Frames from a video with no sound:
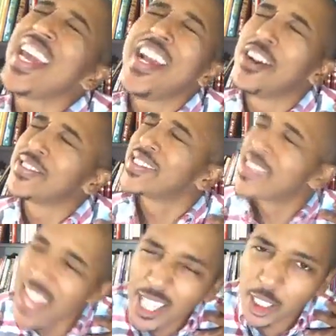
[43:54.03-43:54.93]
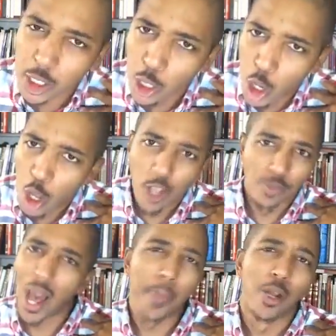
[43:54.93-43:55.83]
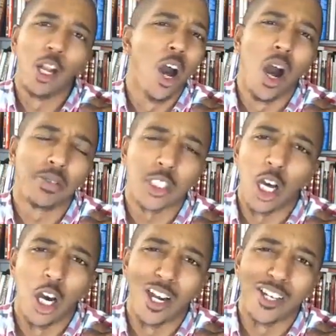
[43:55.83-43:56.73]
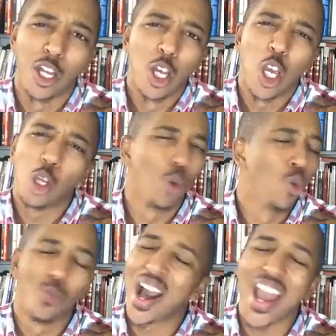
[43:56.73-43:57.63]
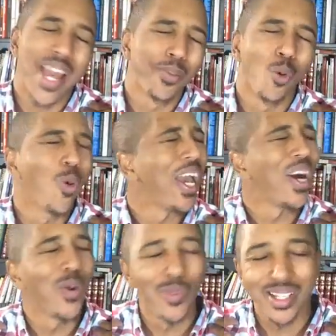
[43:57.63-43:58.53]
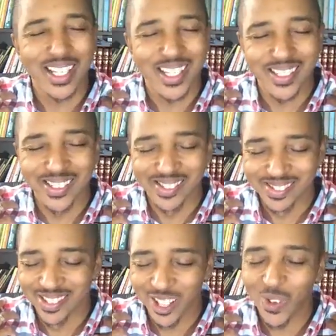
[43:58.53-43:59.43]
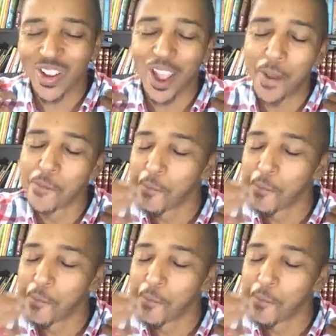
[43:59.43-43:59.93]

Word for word: hears, this is my beloved son in whom I am well pleased. Okay.